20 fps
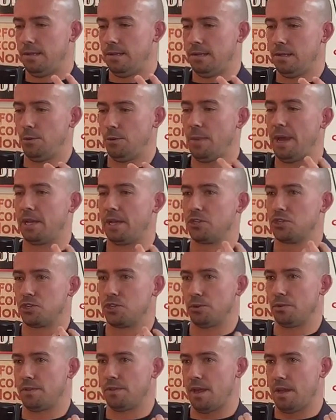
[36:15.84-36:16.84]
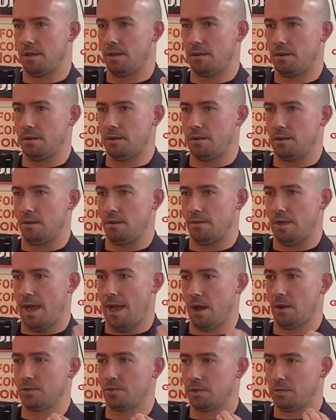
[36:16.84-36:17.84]
you know, making sure that, you know, the
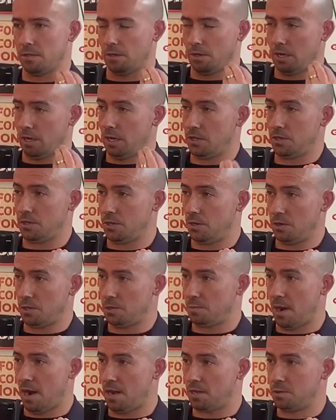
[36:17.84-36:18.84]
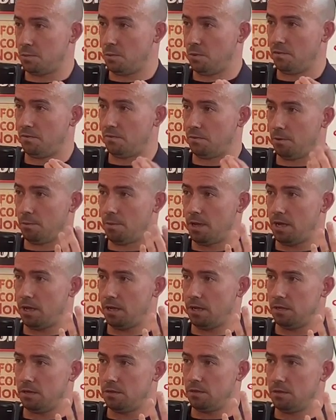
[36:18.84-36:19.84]
house is looking as good as possible from
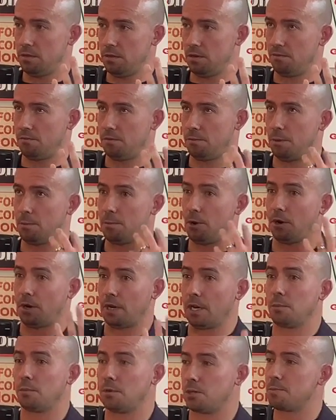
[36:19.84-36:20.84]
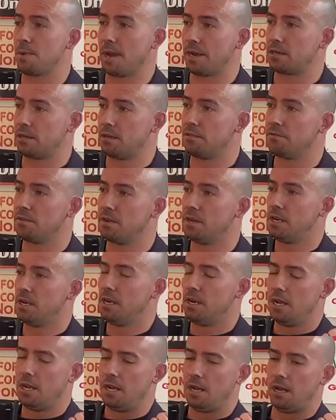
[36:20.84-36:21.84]
a, you know, from a marketing perspective.
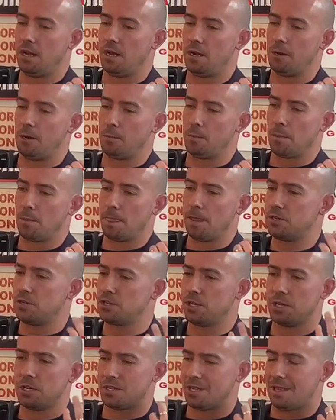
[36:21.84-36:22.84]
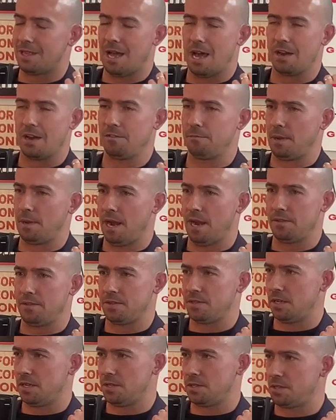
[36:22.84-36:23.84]
Right. And she does a lot of behind the
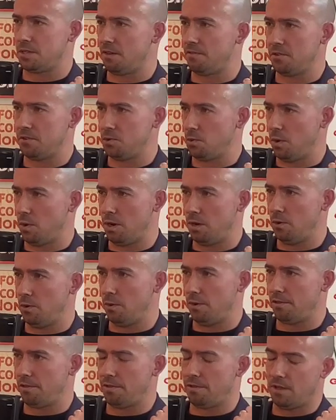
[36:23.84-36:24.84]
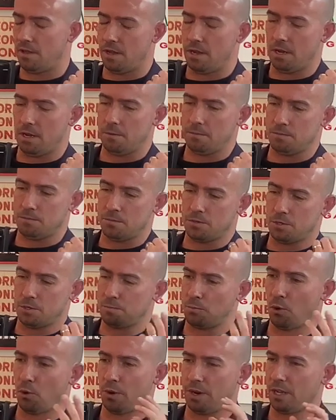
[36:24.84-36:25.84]
scenes stuff as well with just
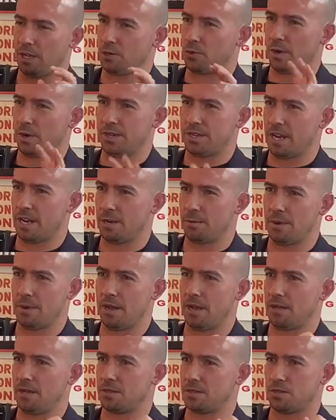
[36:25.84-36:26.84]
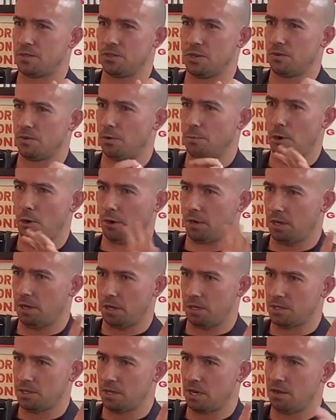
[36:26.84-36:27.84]
pouring into our database, general
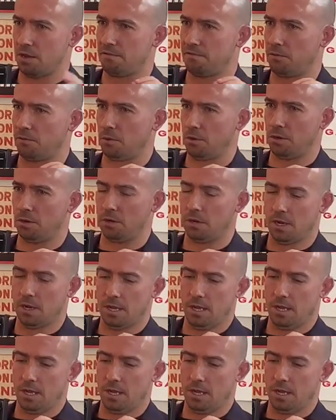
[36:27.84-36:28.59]
marketing stuff for